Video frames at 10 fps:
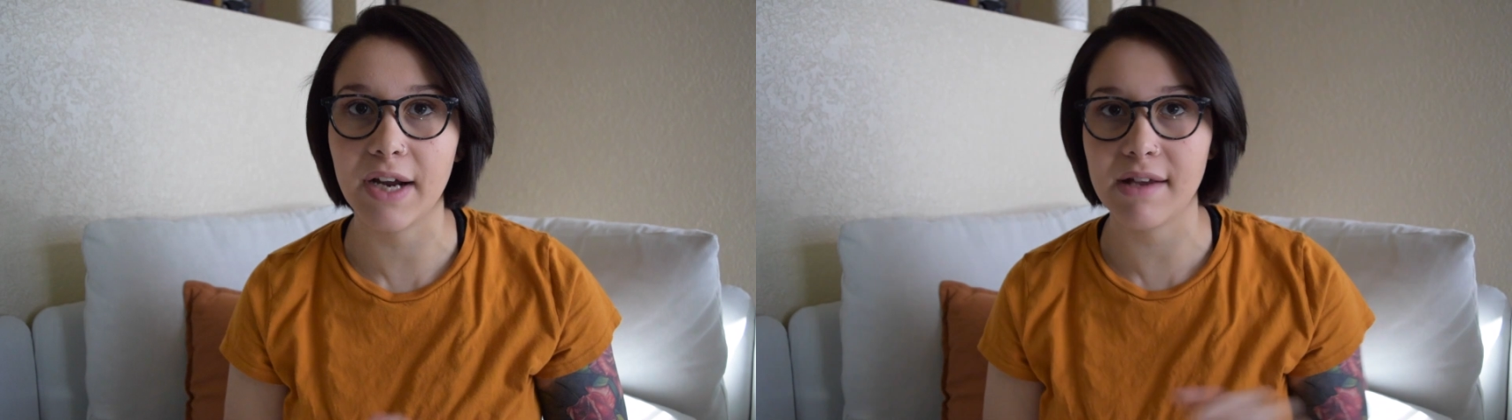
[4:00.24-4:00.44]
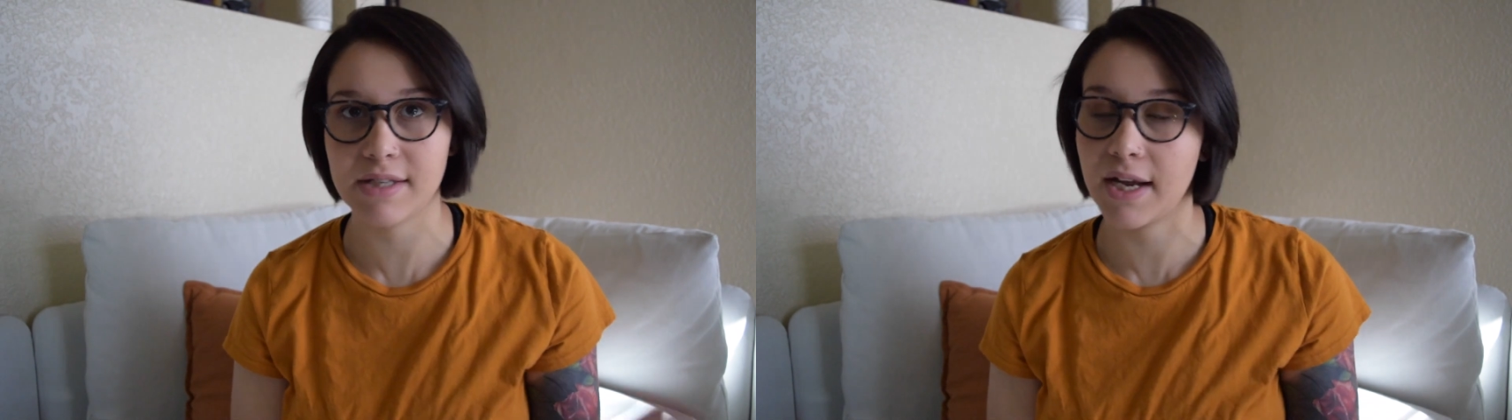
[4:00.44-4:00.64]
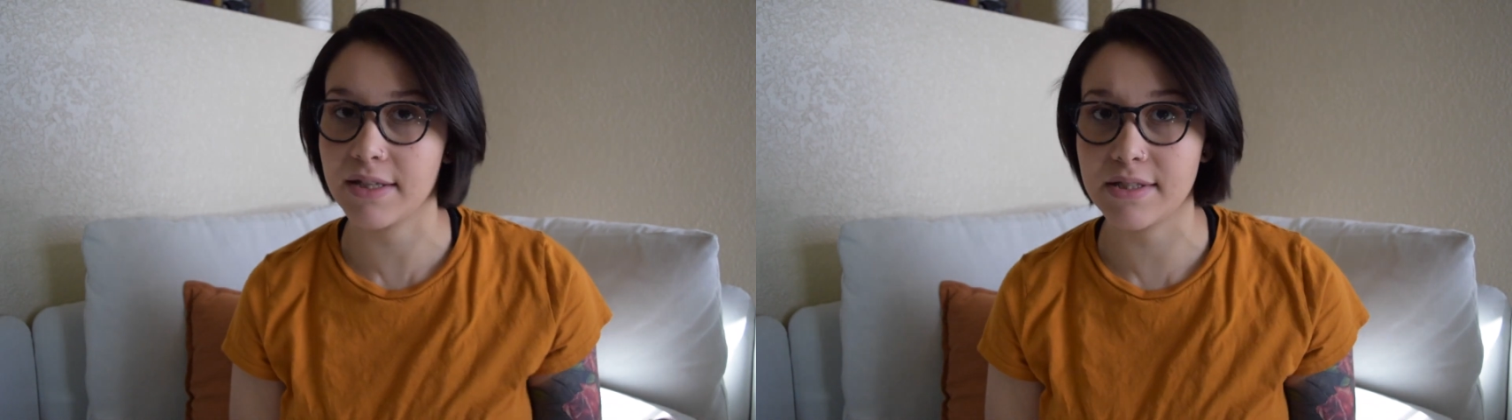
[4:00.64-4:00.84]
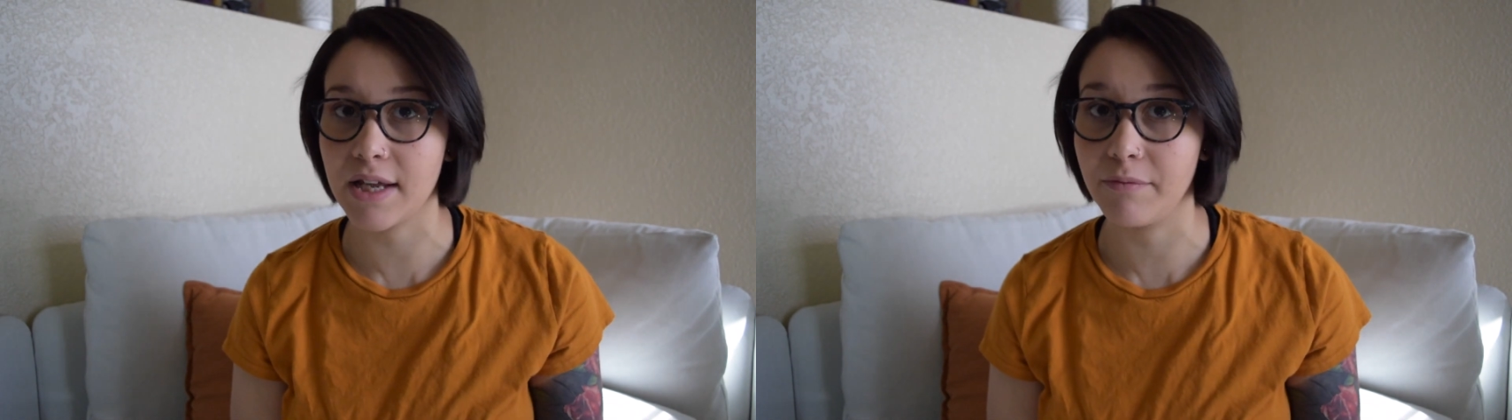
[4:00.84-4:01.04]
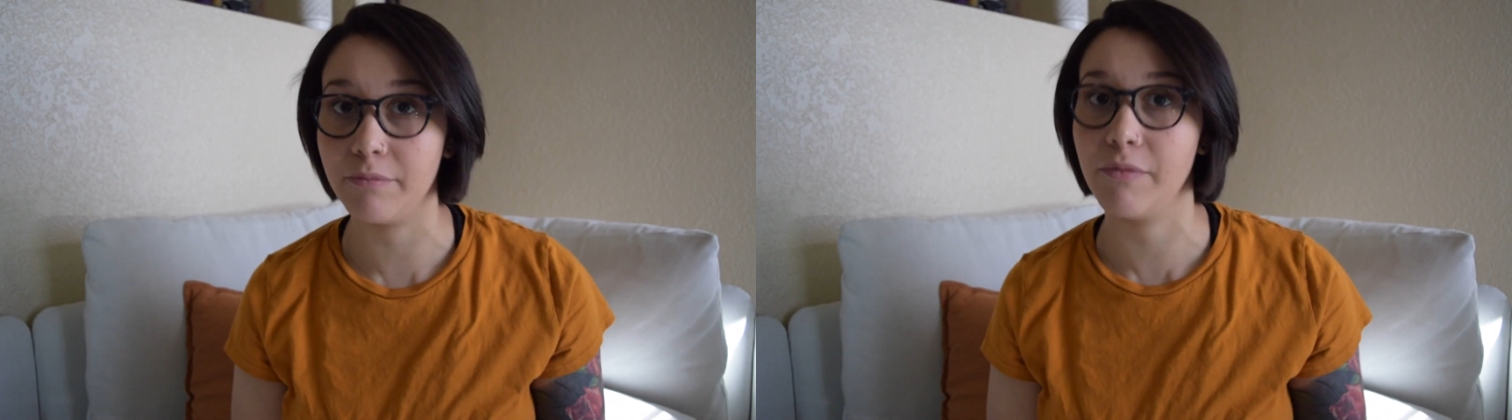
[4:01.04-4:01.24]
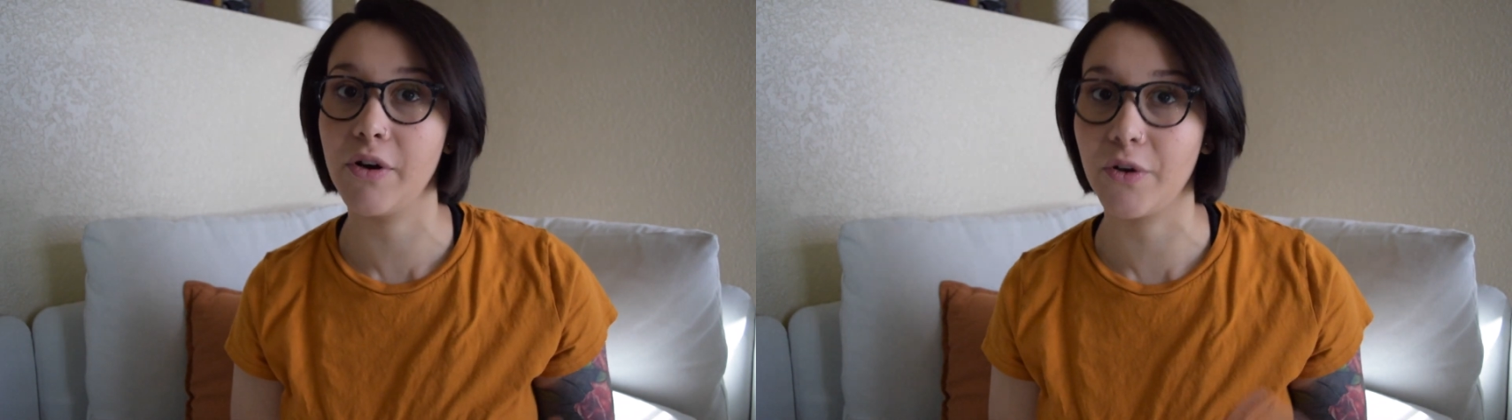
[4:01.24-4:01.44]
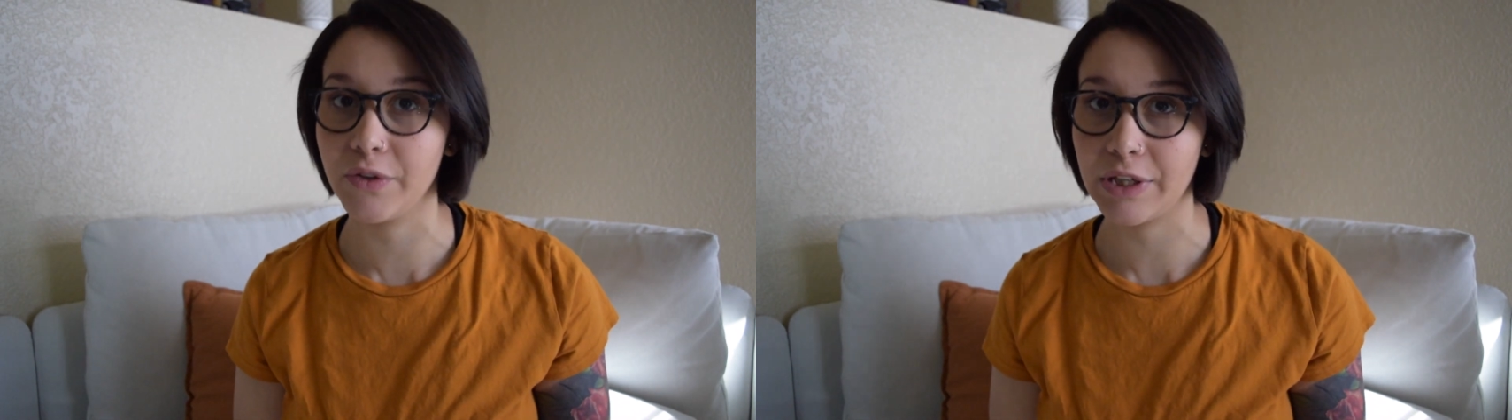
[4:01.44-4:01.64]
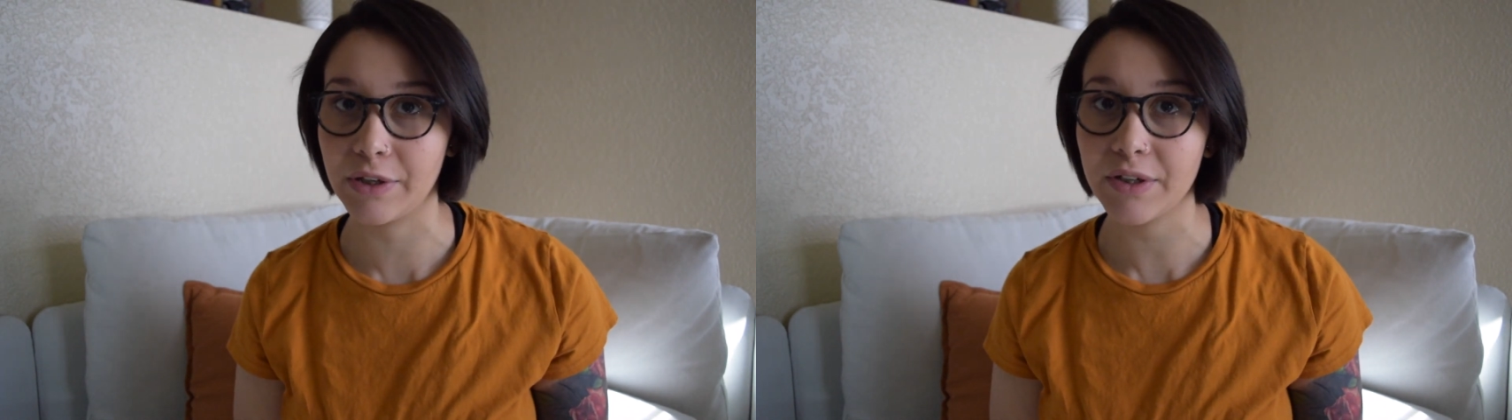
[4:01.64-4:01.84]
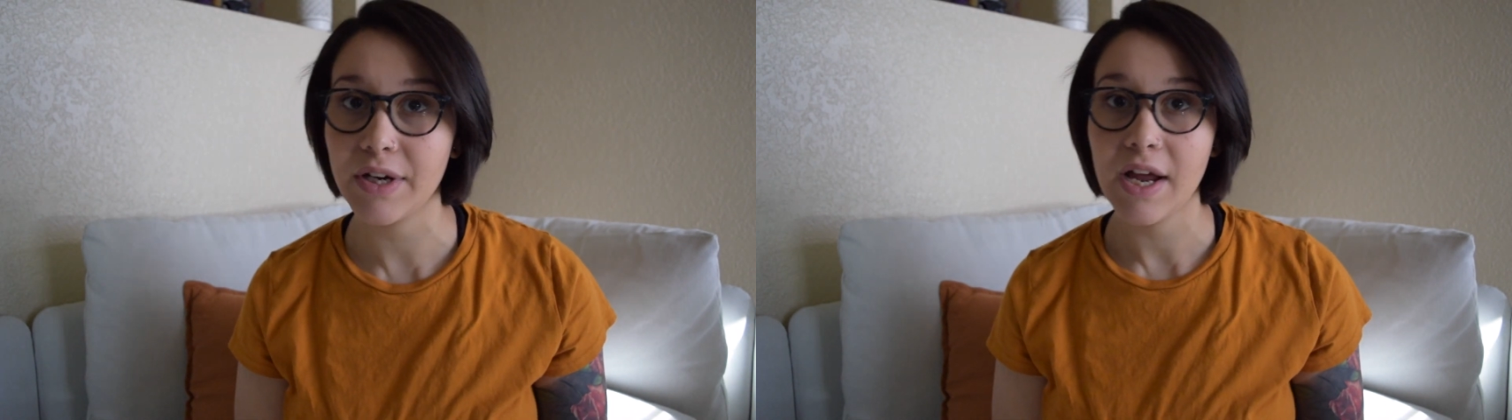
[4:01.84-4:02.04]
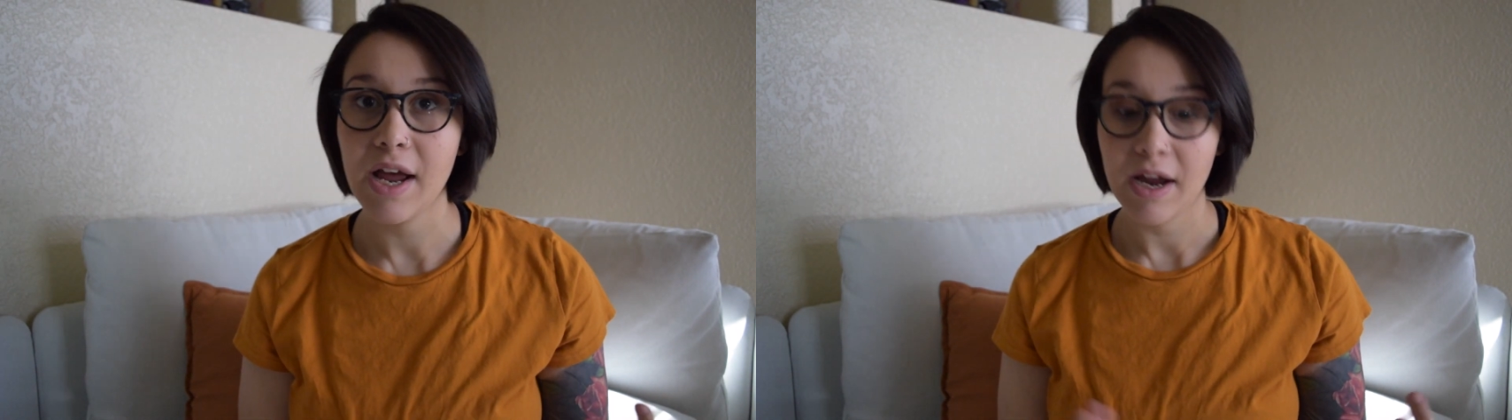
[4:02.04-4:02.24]
as I had said earlier,
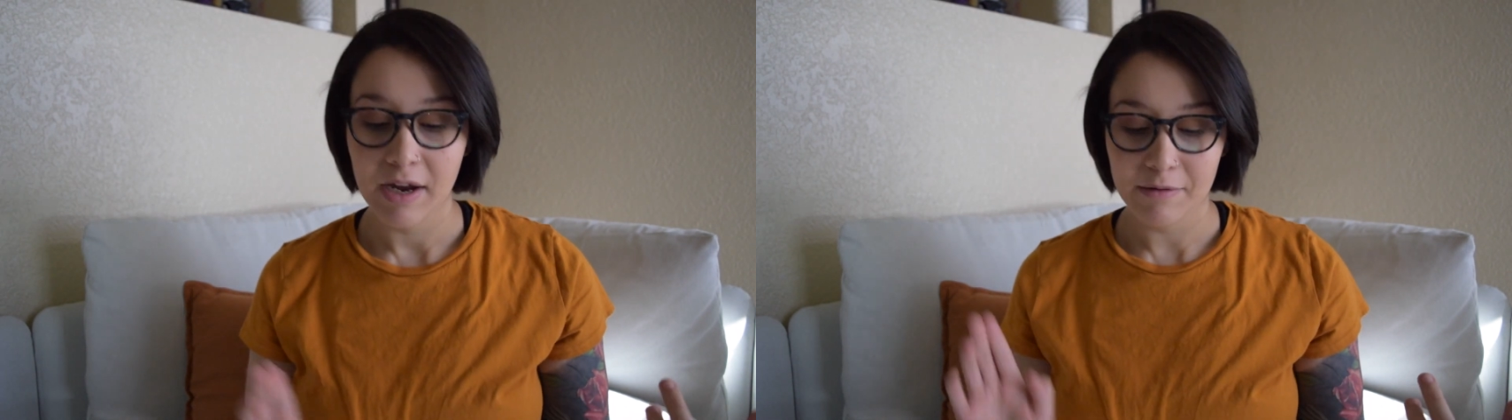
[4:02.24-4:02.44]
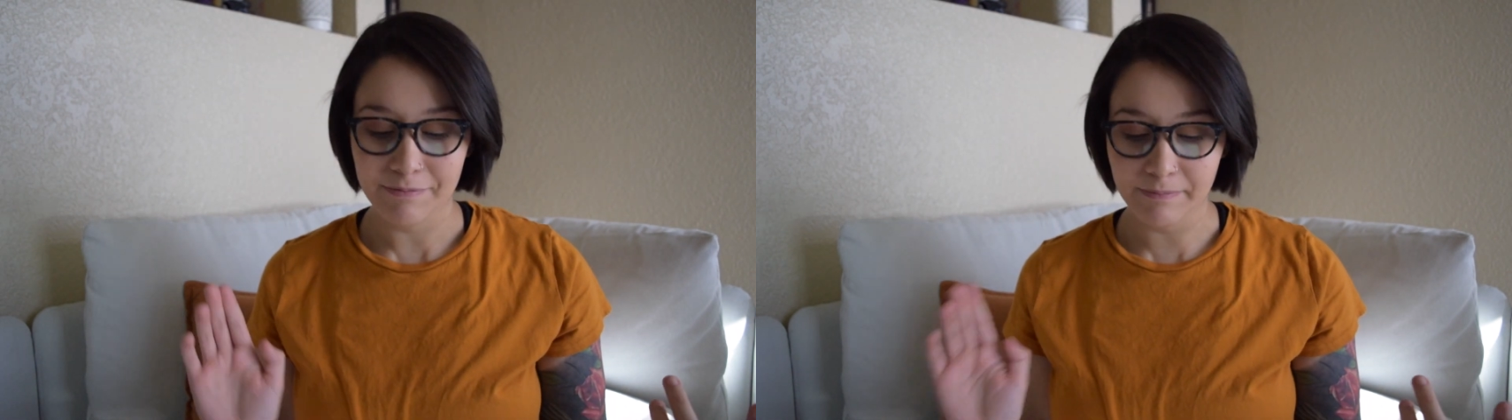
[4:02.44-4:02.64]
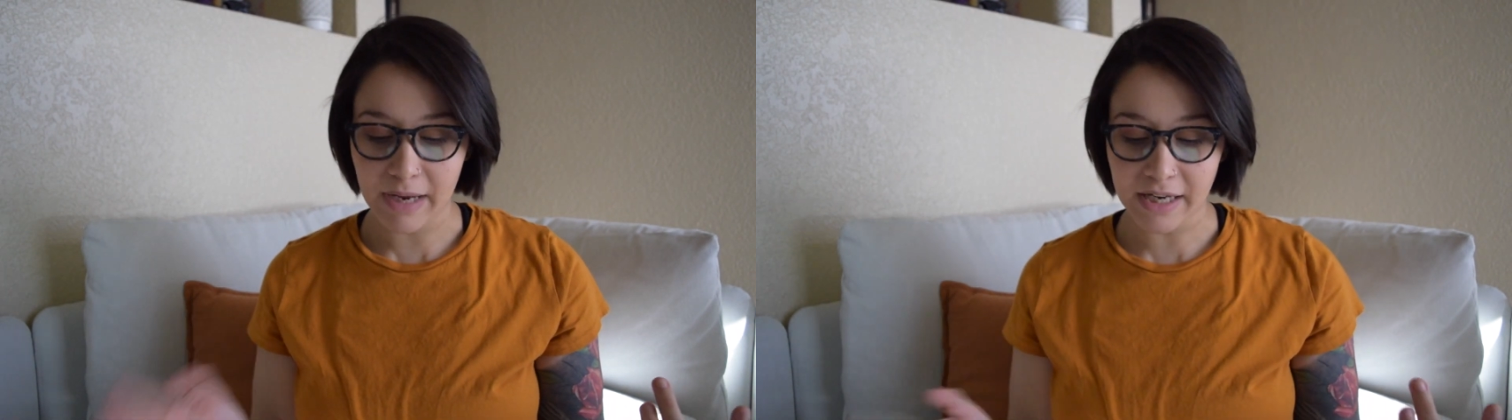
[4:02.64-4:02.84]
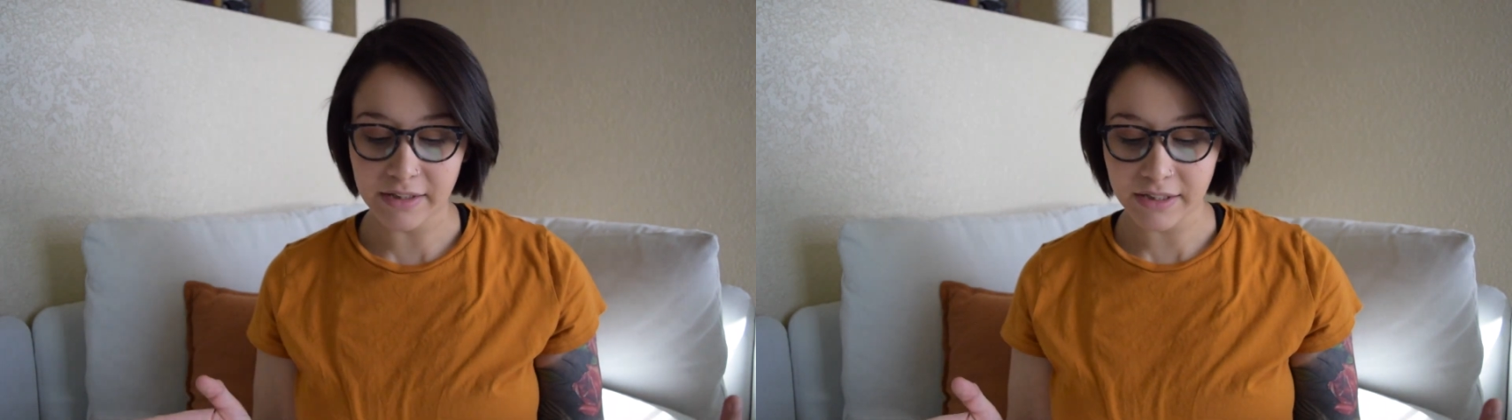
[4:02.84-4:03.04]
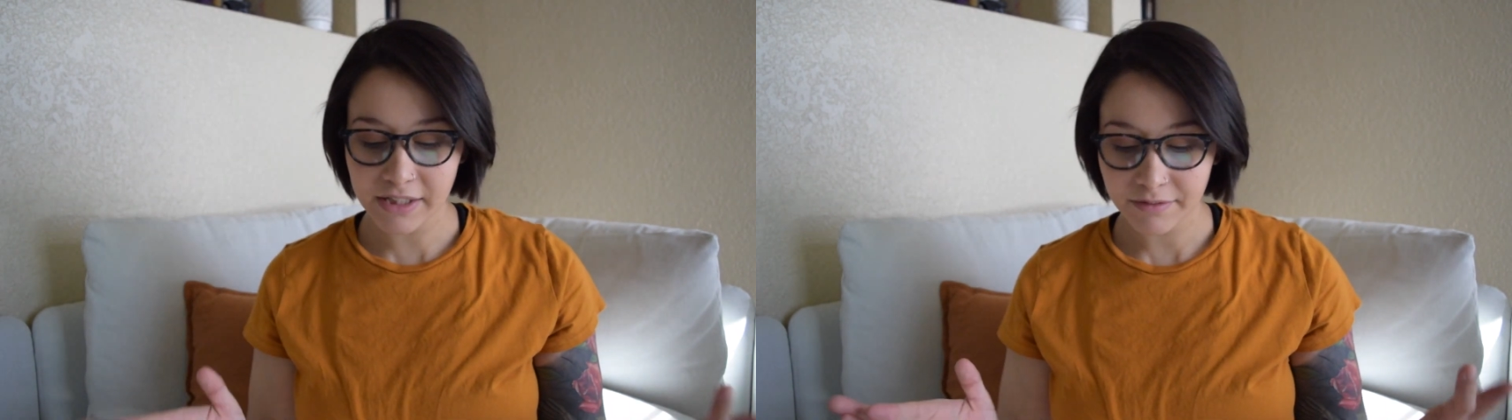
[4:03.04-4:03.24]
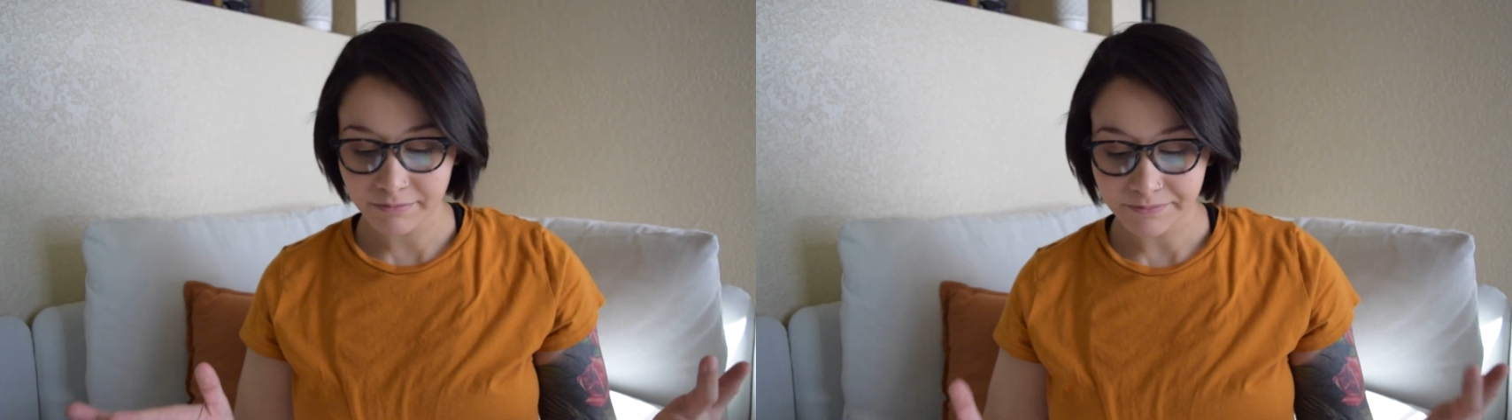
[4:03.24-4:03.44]
mainly